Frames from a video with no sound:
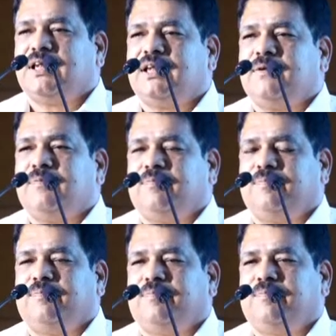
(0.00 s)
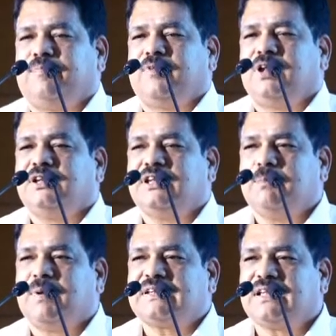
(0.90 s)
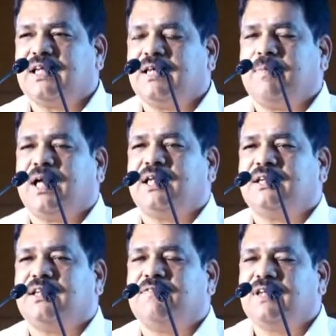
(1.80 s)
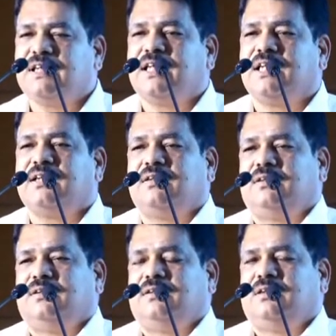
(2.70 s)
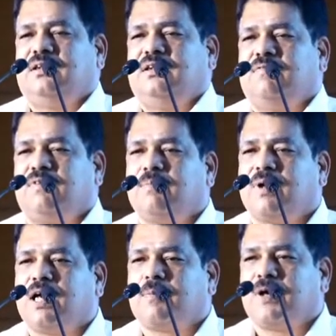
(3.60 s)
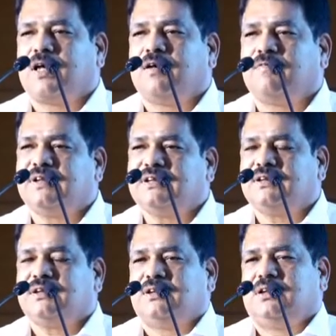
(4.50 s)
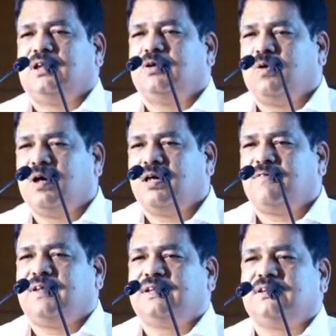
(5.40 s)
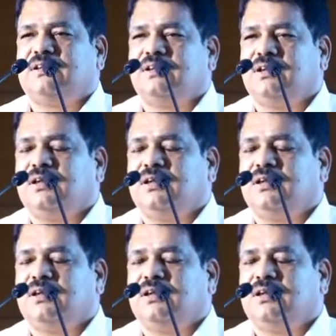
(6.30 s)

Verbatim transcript: money. She personally managed everything from corporate office to all of us.